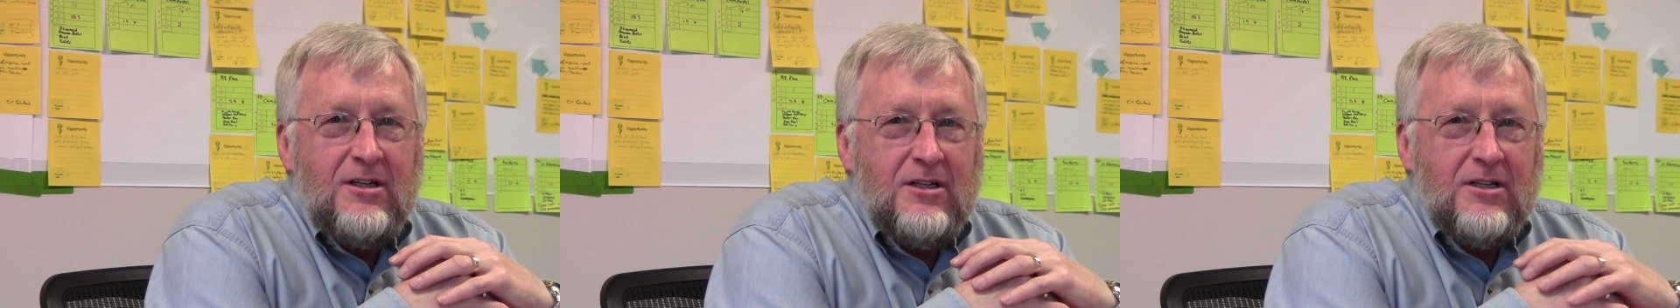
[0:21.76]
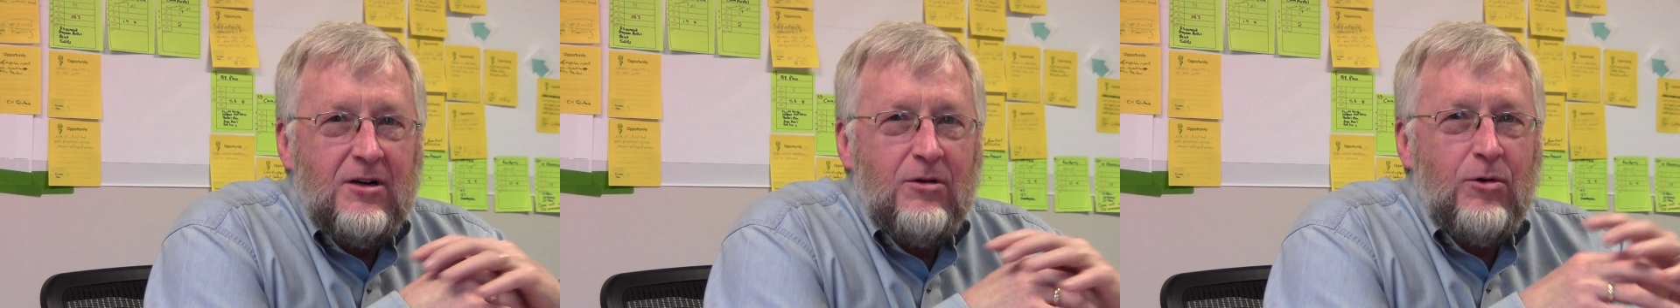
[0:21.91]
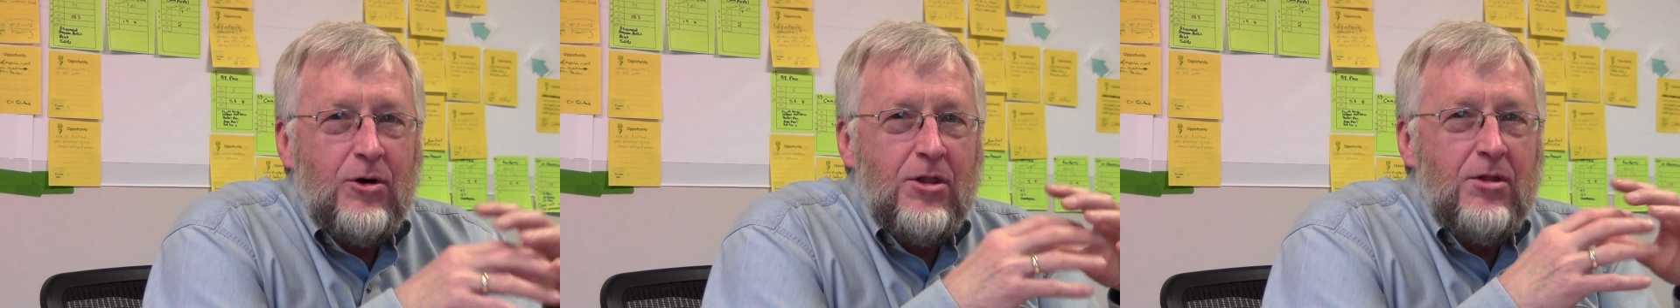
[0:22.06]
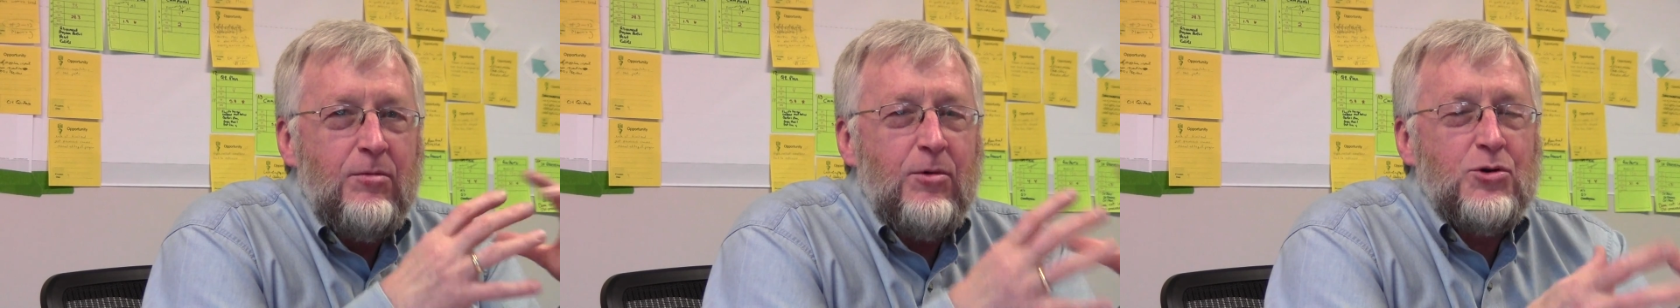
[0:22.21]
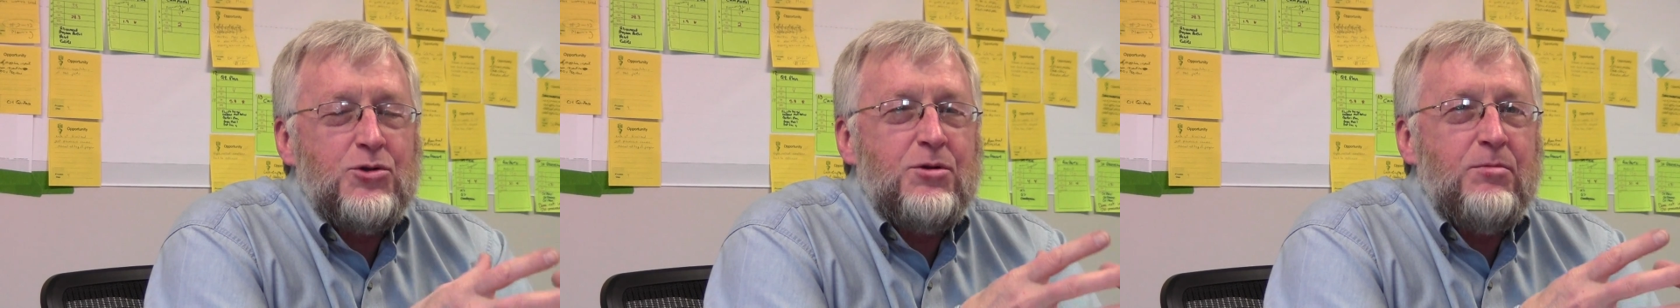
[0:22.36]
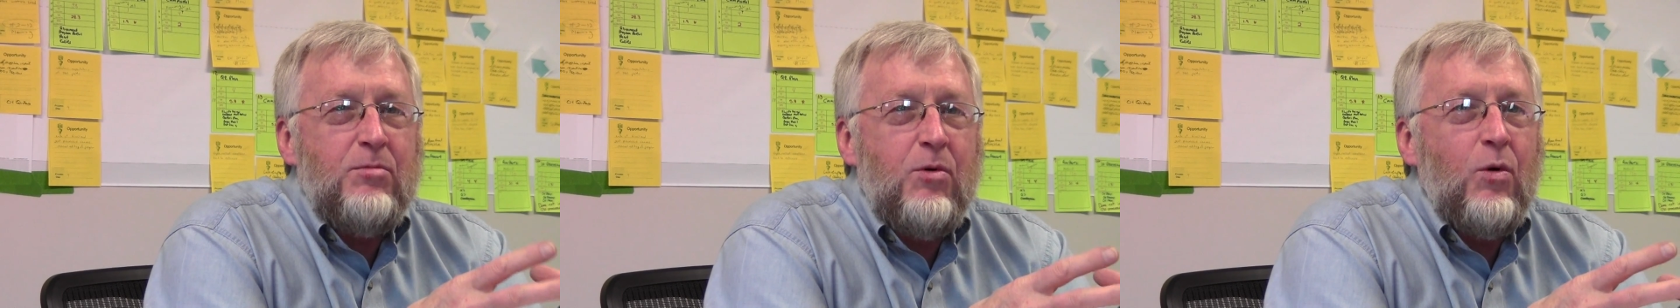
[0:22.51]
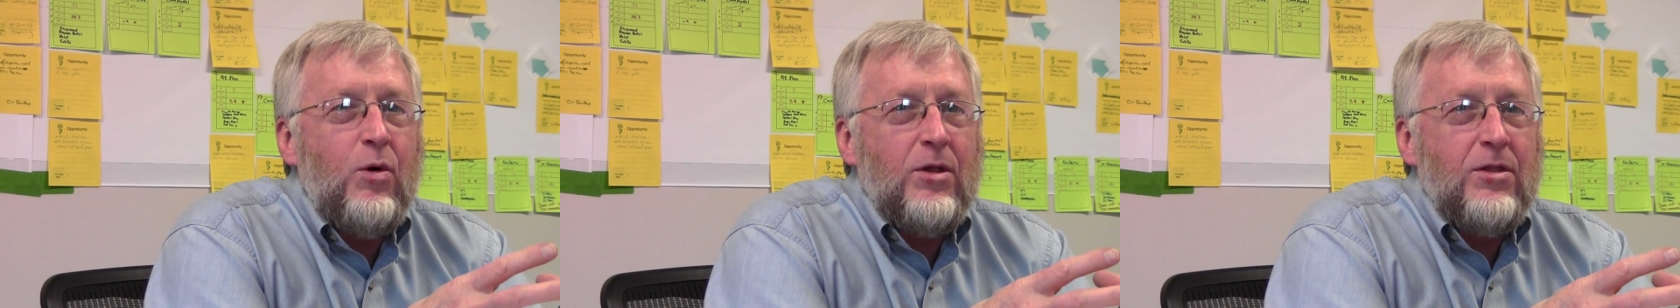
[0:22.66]
One of the most
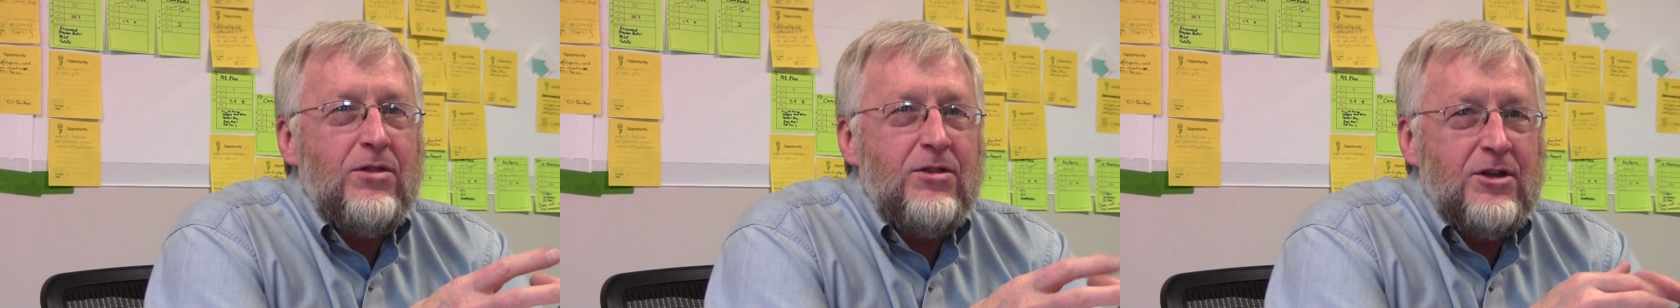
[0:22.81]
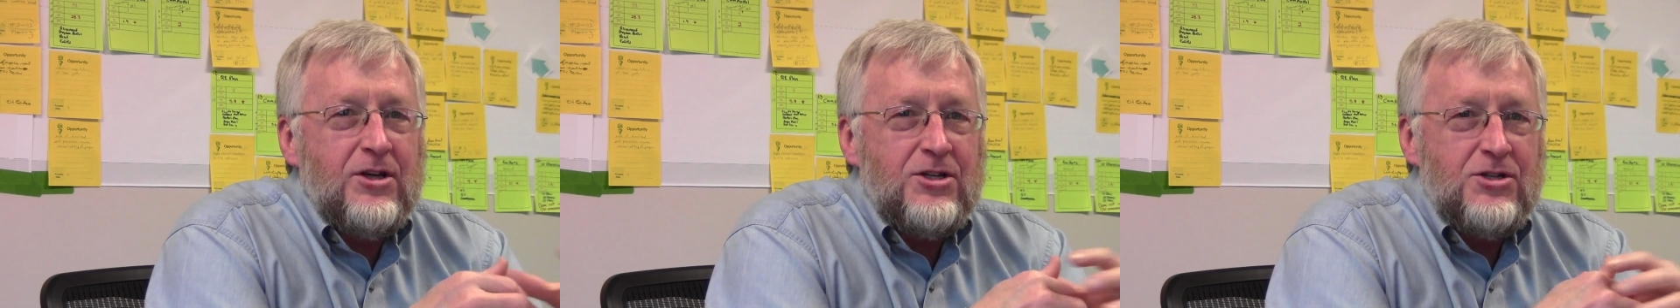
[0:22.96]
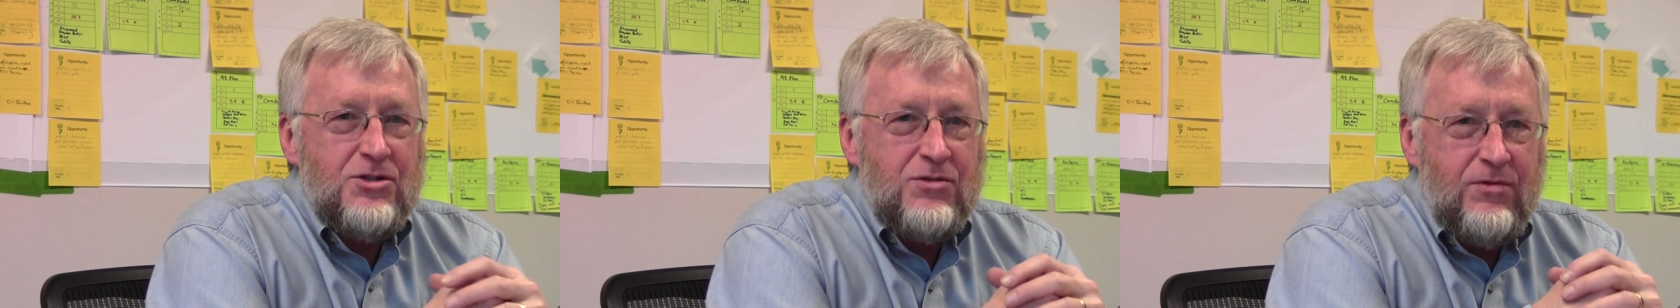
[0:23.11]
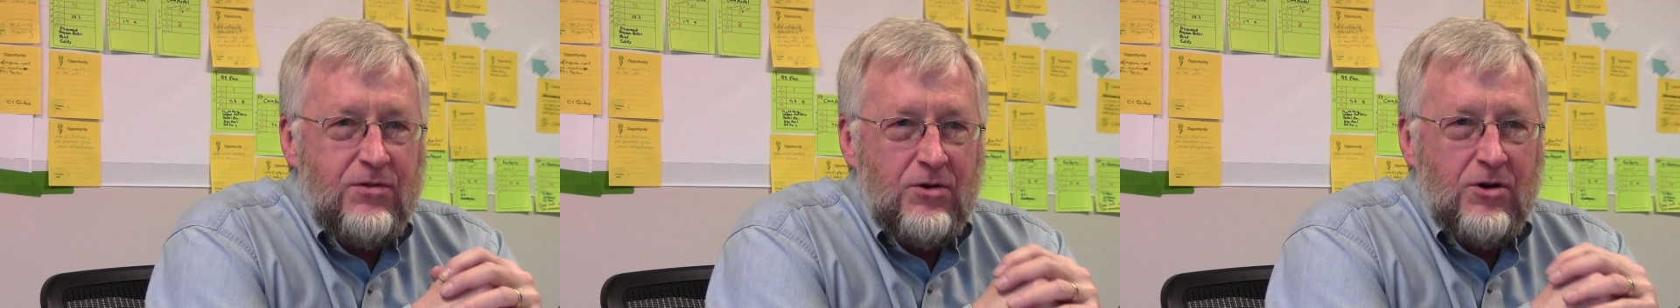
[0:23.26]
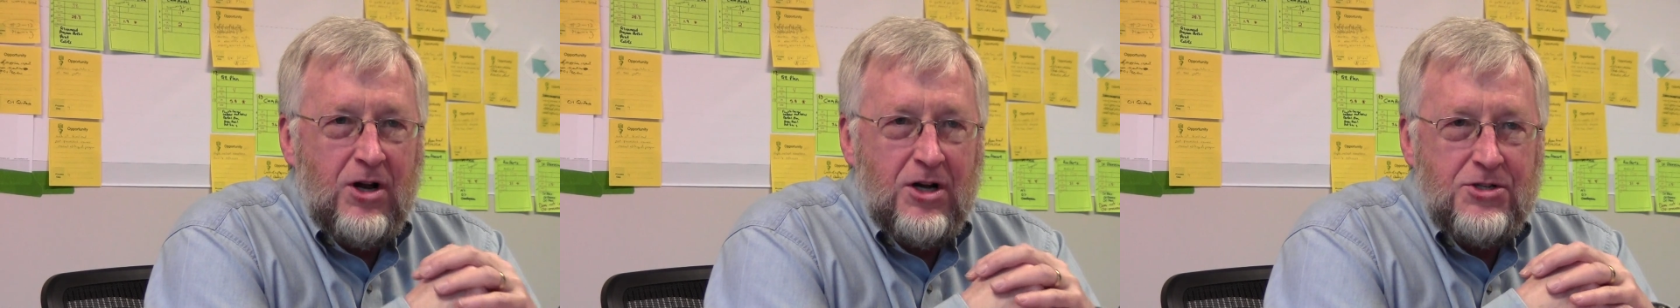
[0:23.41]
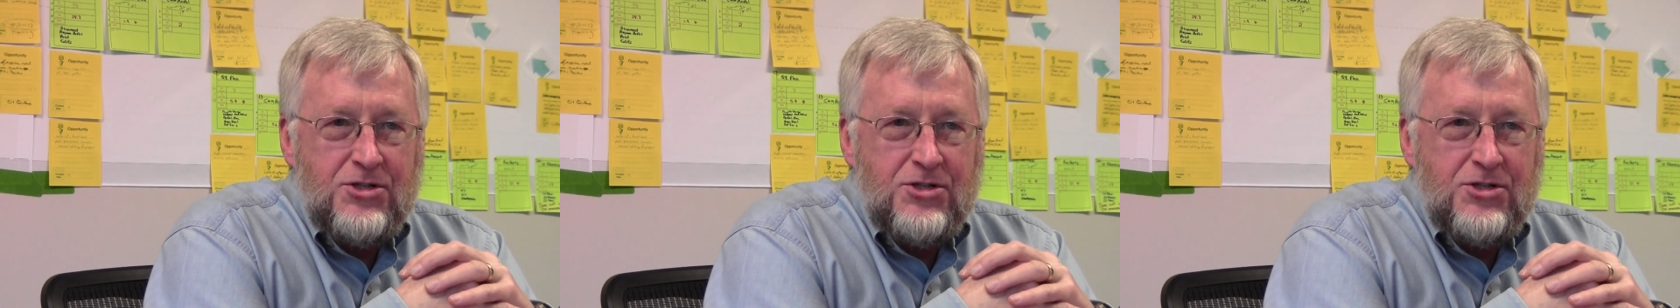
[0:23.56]
important things for